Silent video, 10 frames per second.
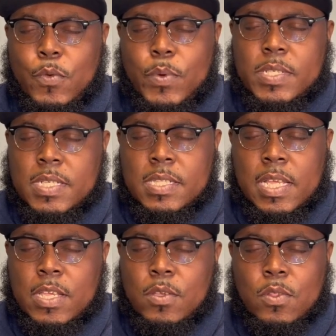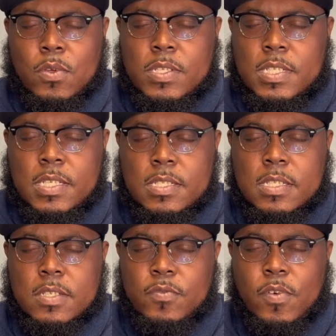We say thank you, Lord
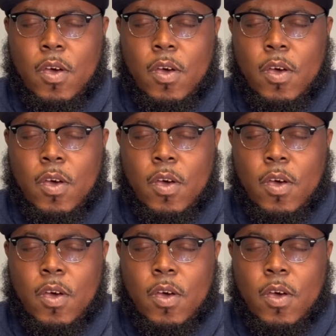Jesus, for